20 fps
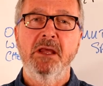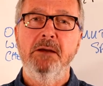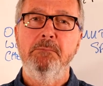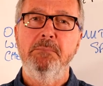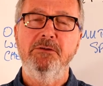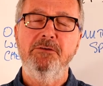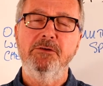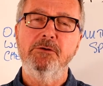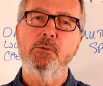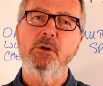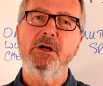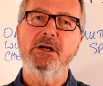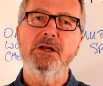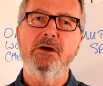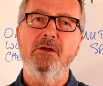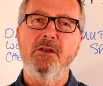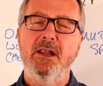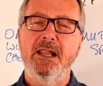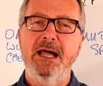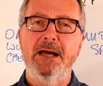But if you're working
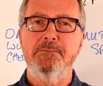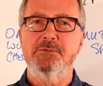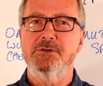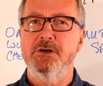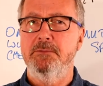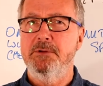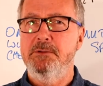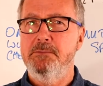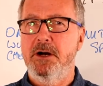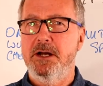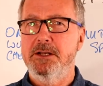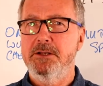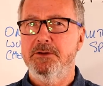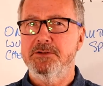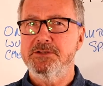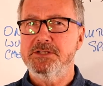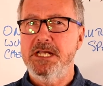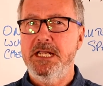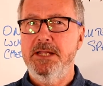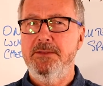on a laptop, you might
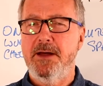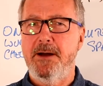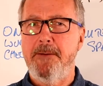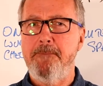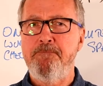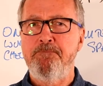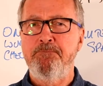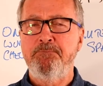not see that.